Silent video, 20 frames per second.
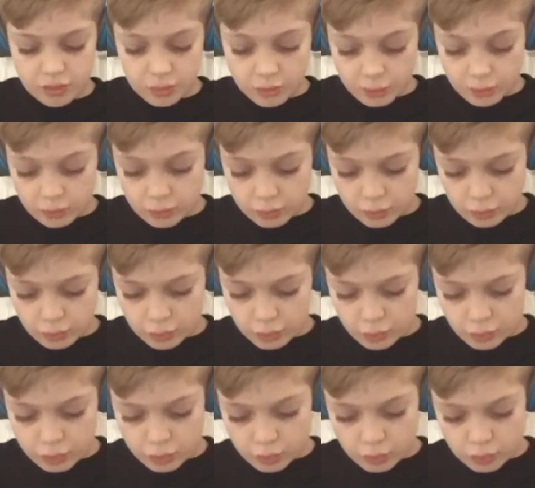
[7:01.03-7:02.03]

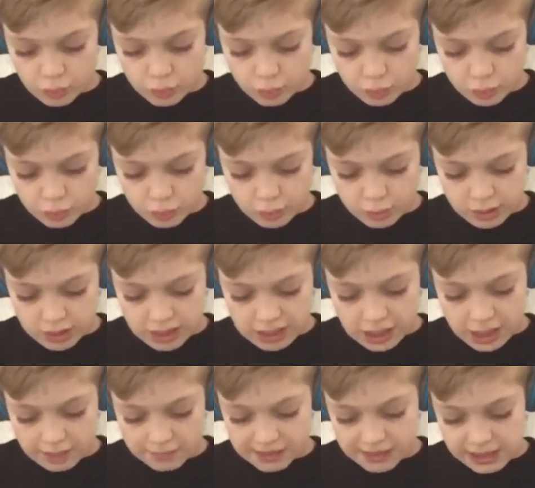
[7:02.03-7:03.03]
Ooh.
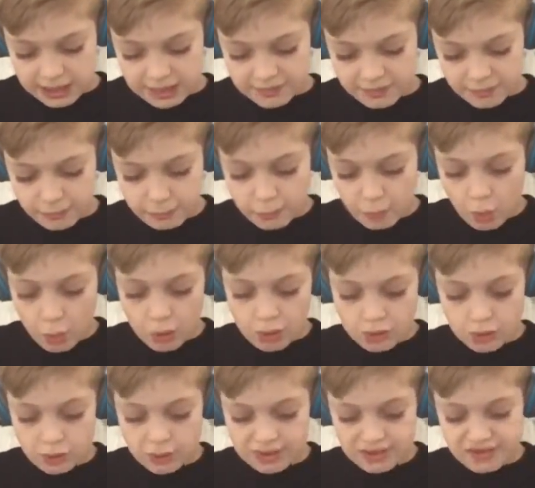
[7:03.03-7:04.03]
Getting even more
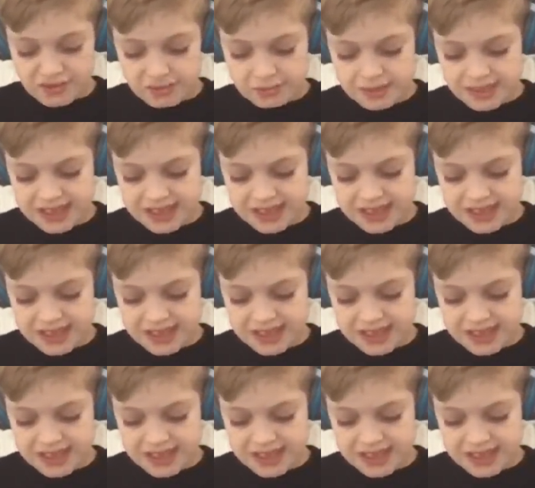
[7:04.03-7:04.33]
coins from